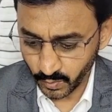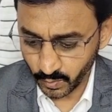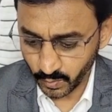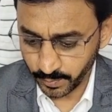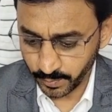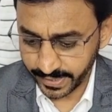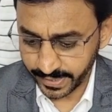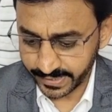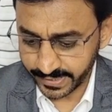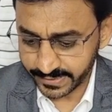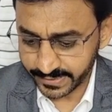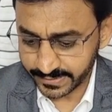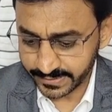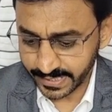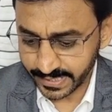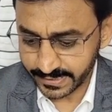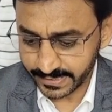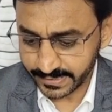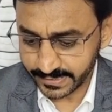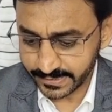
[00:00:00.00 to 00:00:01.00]
opaque,
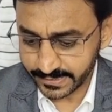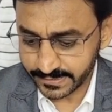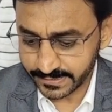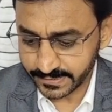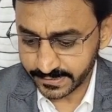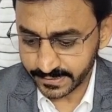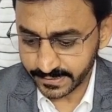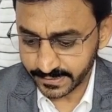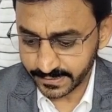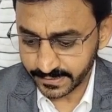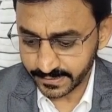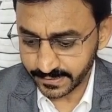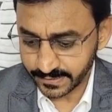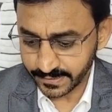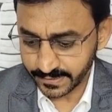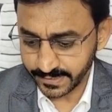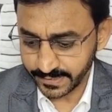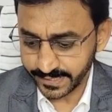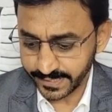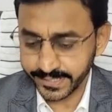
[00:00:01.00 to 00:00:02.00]
that is
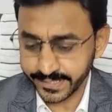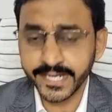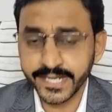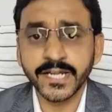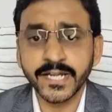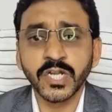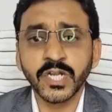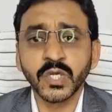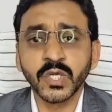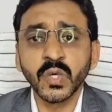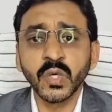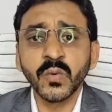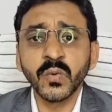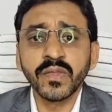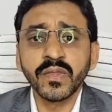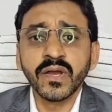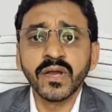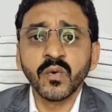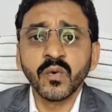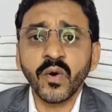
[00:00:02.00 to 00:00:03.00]
related to
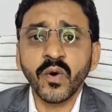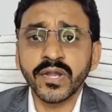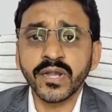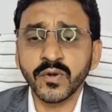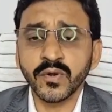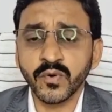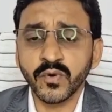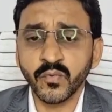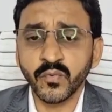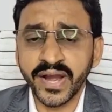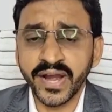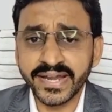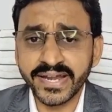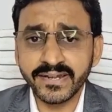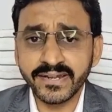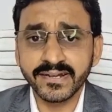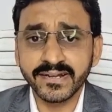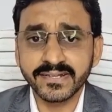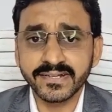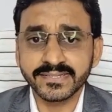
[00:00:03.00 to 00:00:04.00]

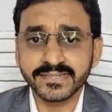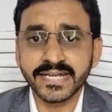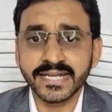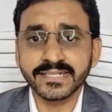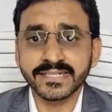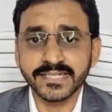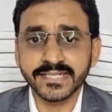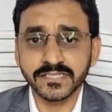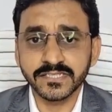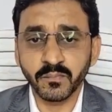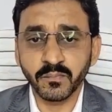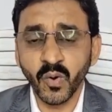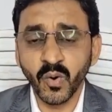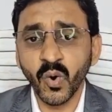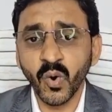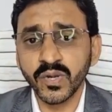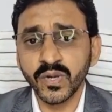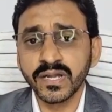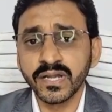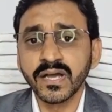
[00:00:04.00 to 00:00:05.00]
white, that is
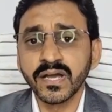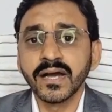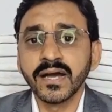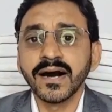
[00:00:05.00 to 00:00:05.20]
bone,